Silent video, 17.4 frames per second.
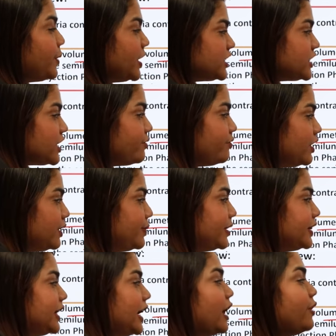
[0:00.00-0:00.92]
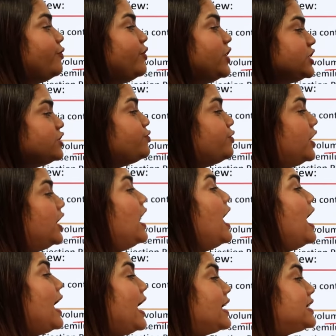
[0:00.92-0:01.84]
pressure will be there, which will
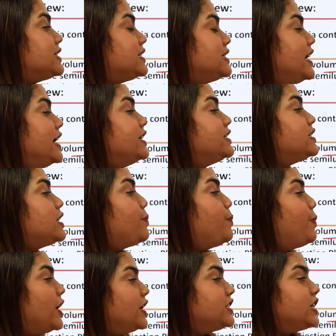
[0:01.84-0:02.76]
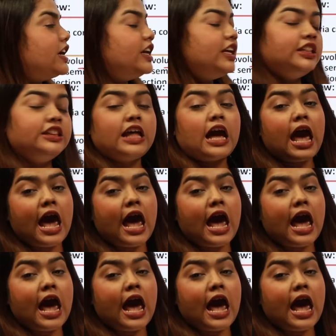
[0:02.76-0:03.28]
exceed the pressure in the